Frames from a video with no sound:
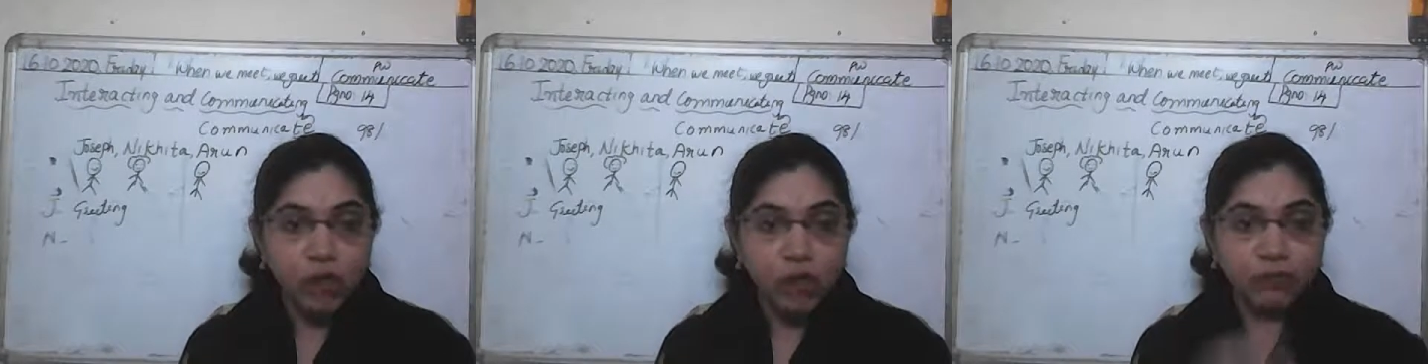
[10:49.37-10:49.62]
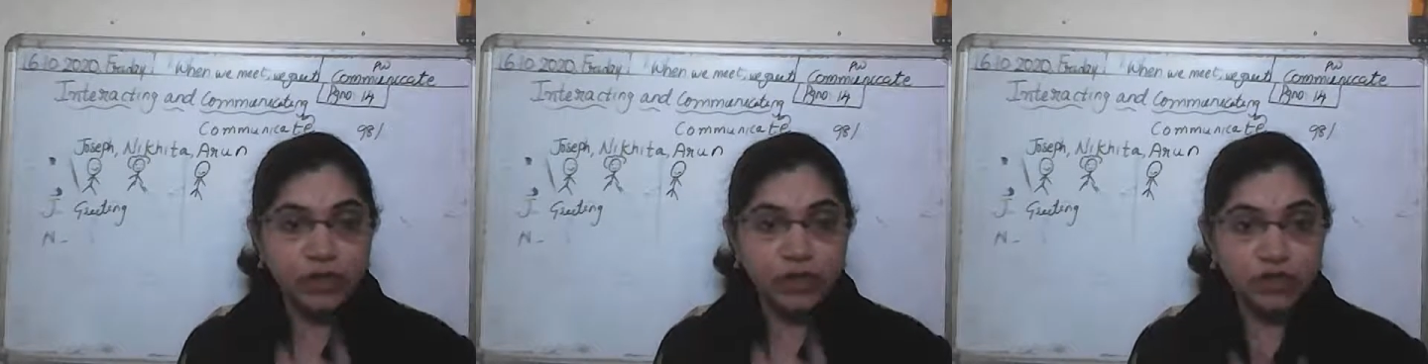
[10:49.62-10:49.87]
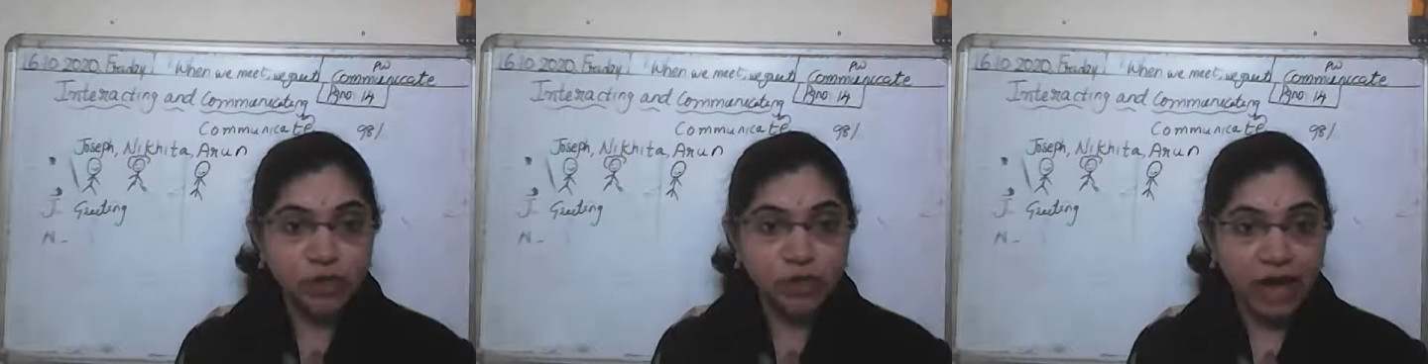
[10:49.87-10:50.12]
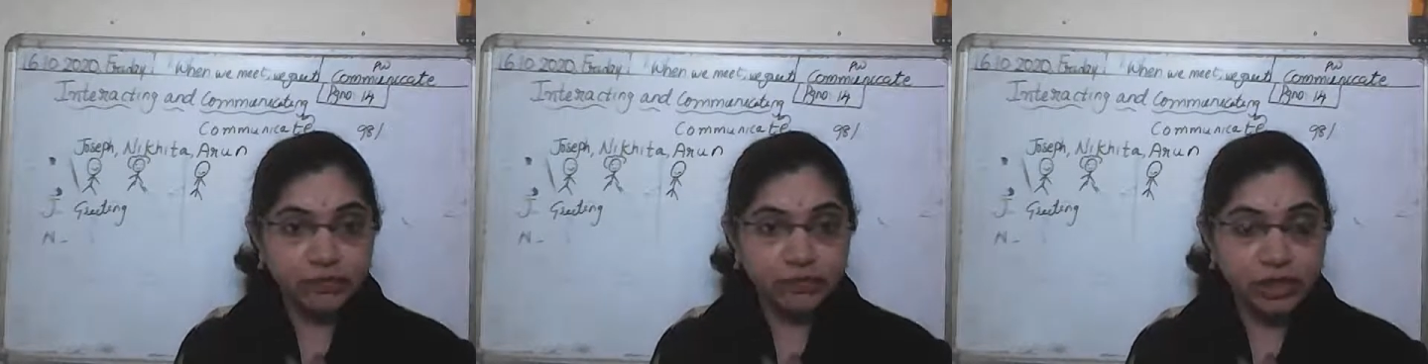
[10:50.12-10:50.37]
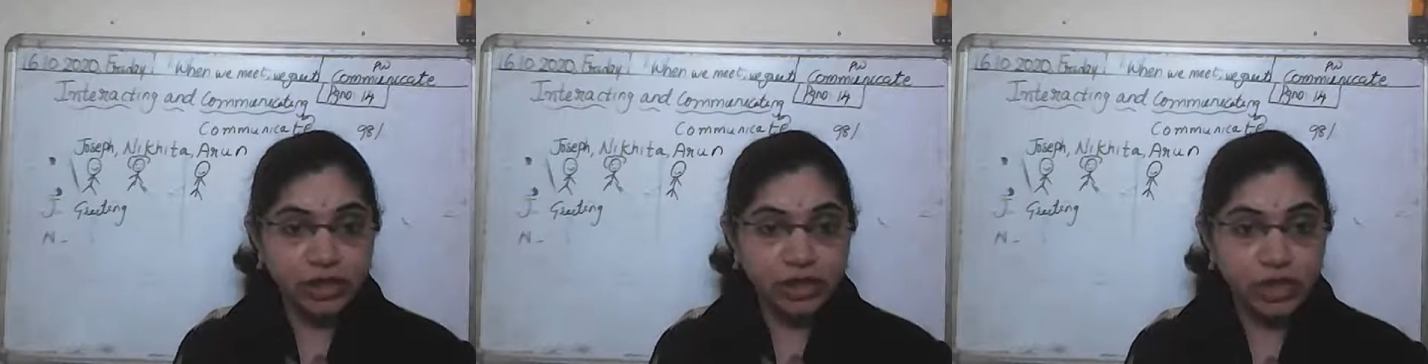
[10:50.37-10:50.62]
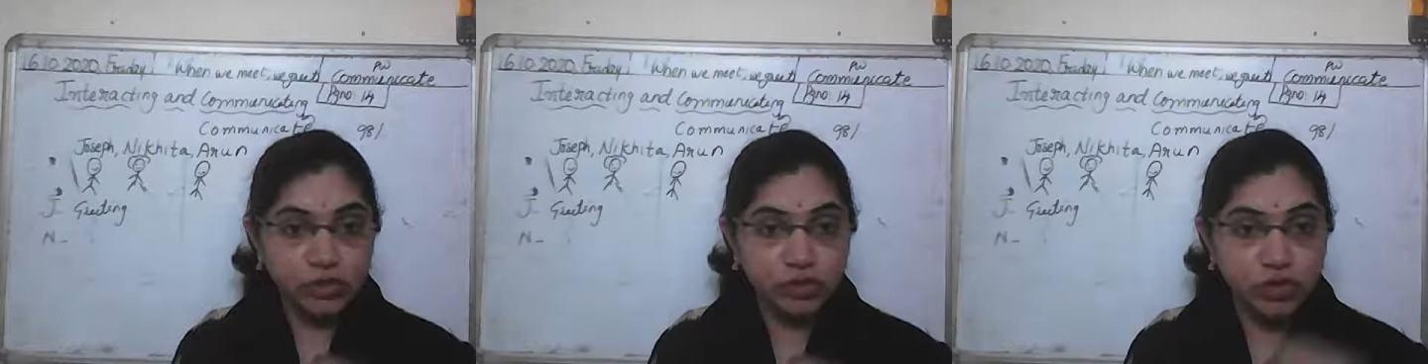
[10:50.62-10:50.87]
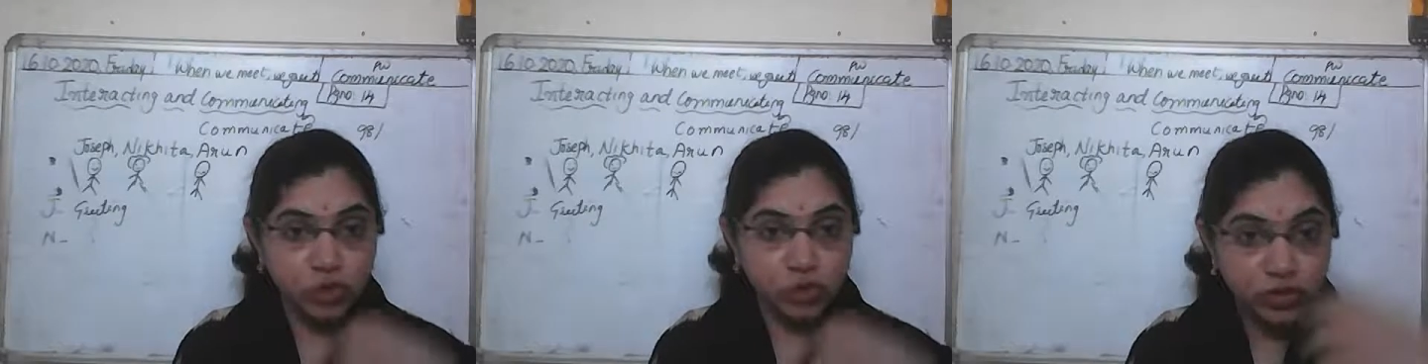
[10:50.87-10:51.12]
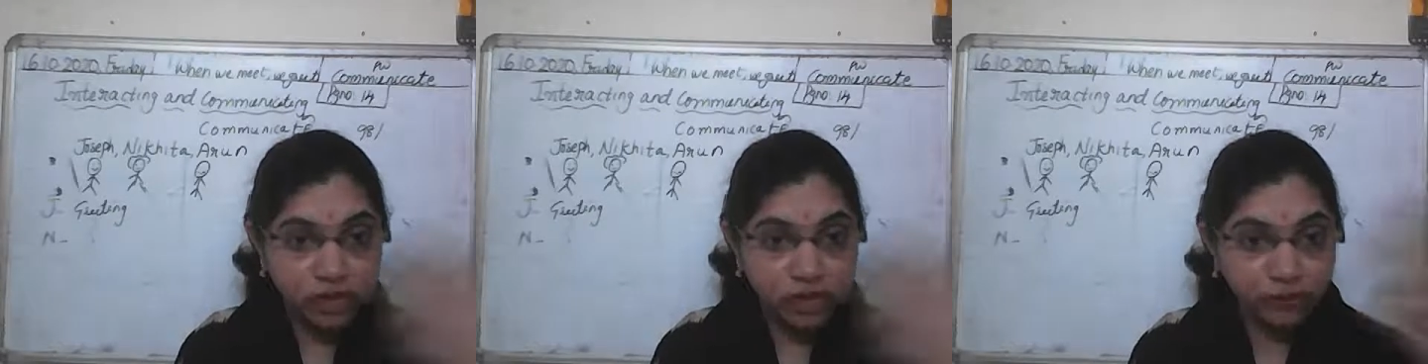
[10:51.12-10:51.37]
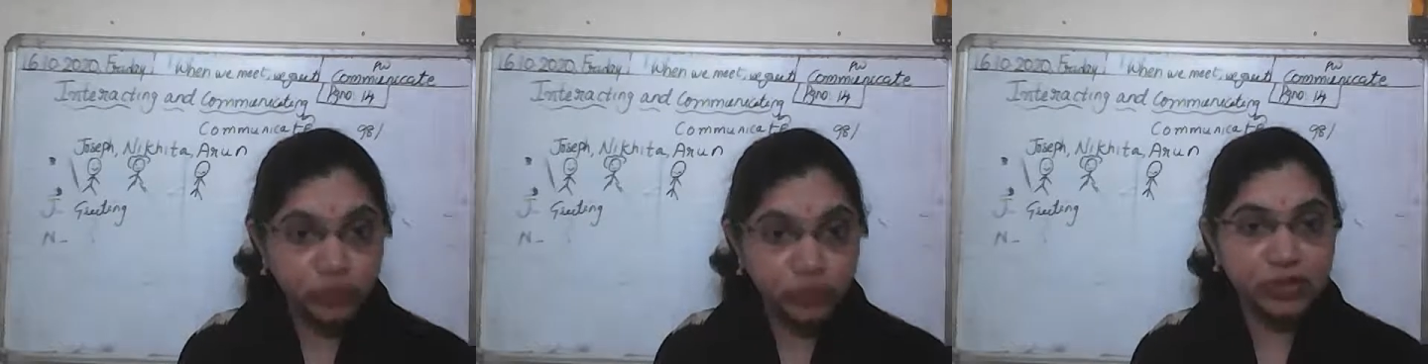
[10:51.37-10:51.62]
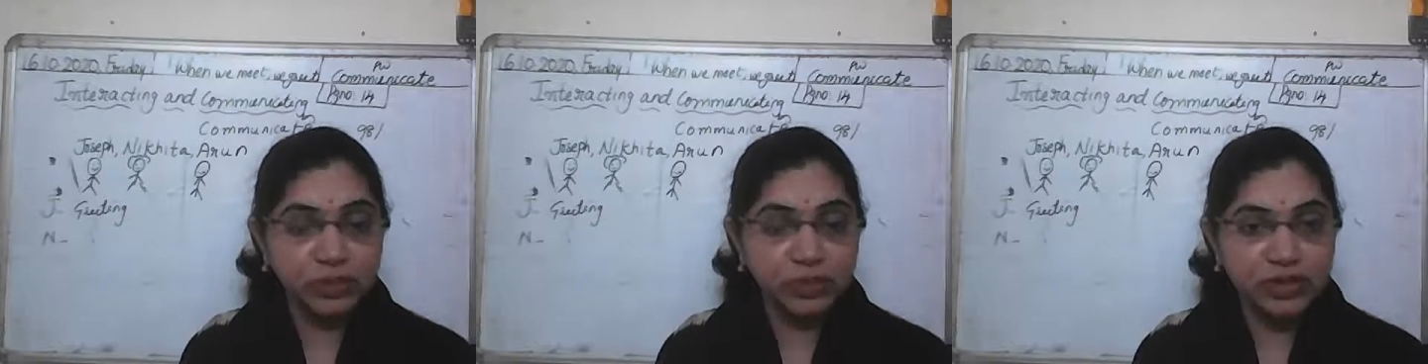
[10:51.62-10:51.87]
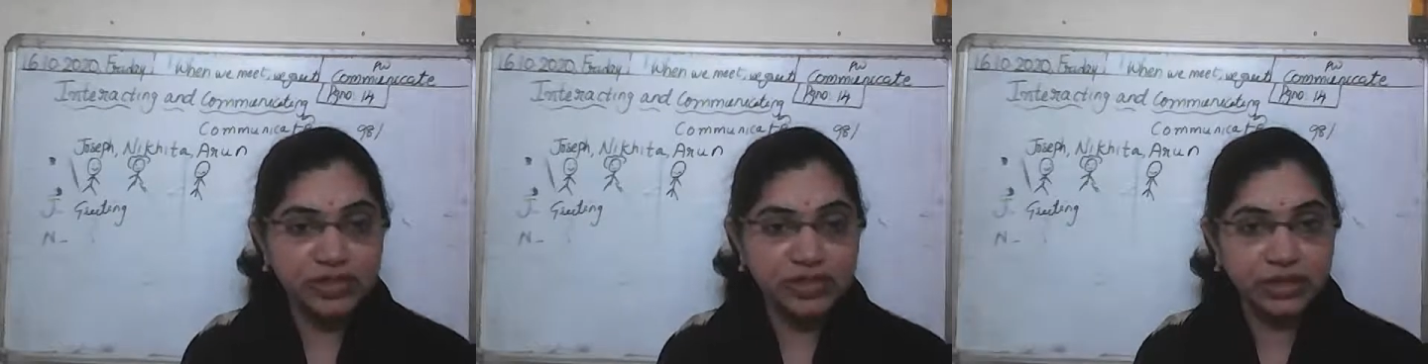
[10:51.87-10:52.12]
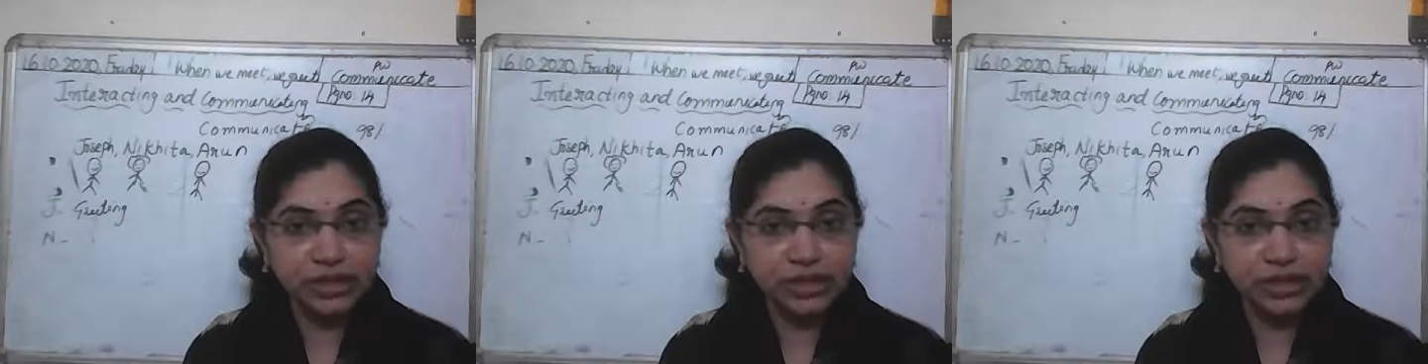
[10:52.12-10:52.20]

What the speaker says: first you have to introduce yourself to the person,